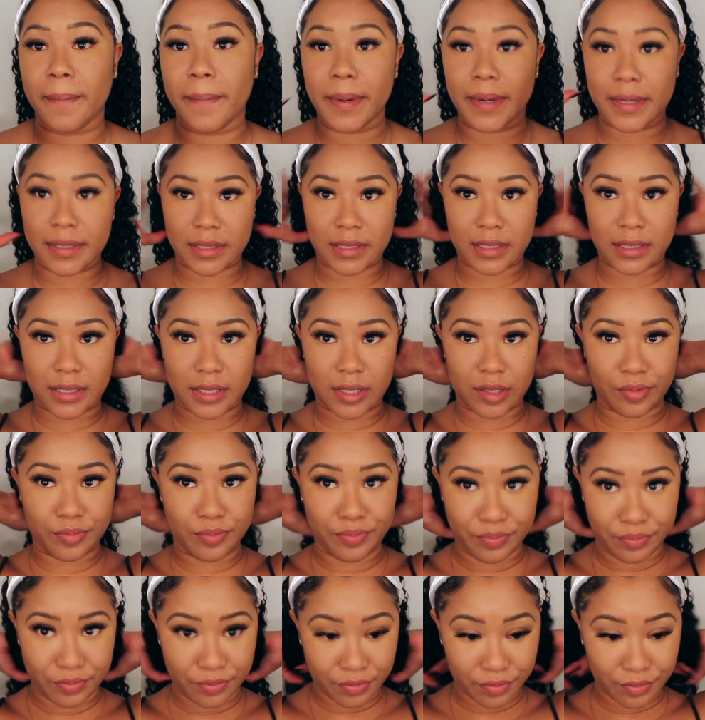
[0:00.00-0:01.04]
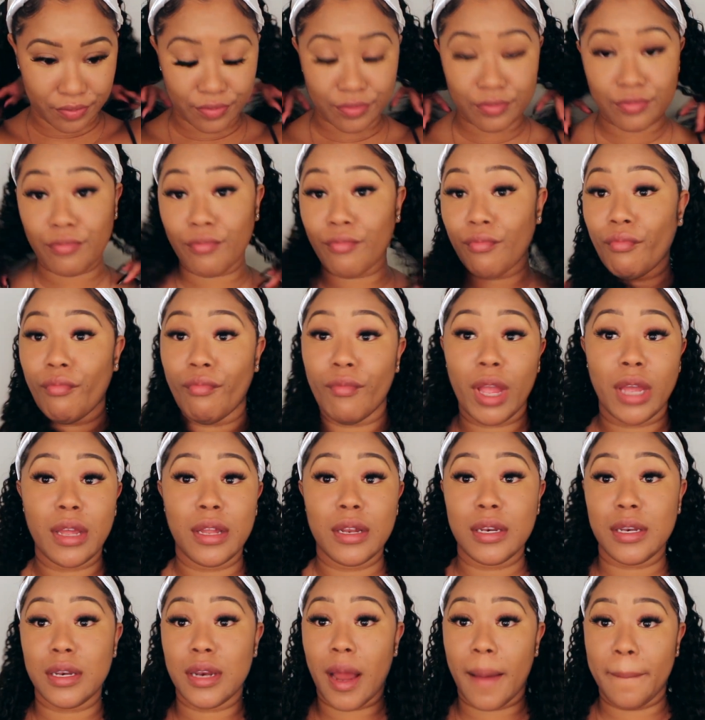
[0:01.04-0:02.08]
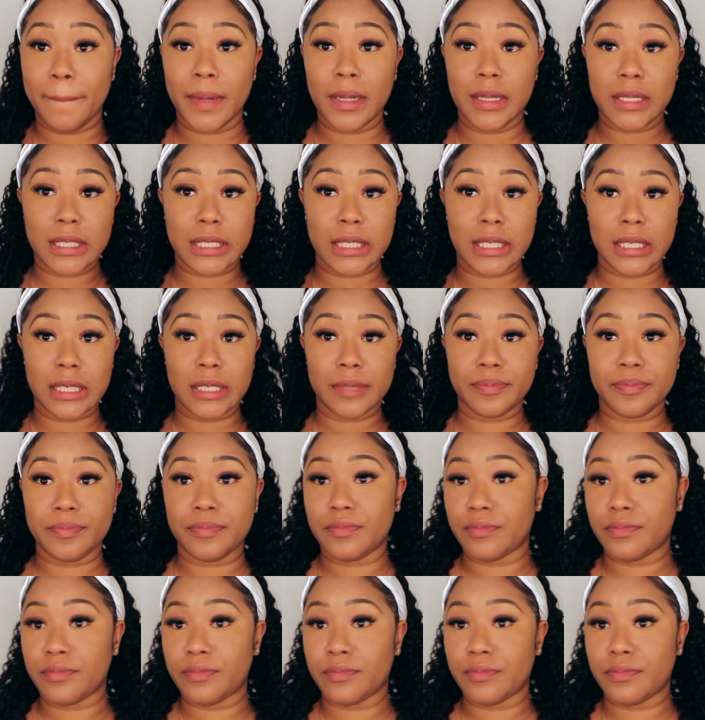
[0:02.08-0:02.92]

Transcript: but not bulky.